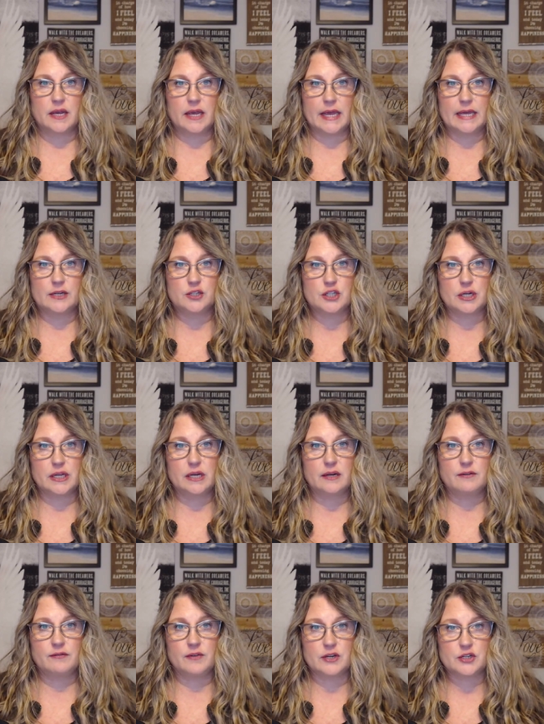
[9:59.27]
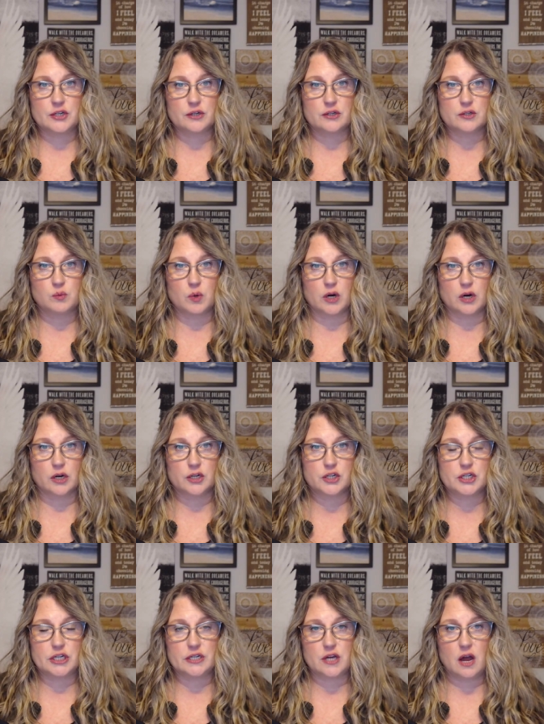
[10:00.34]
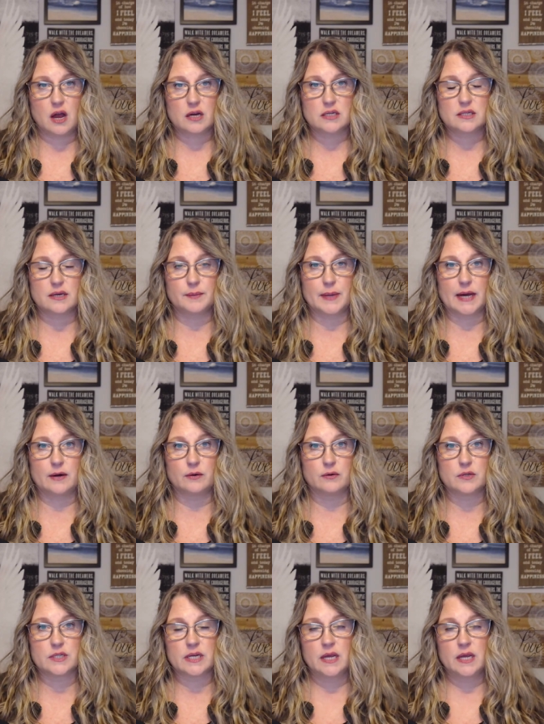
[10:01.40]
in Janina Fisher's work, she talks about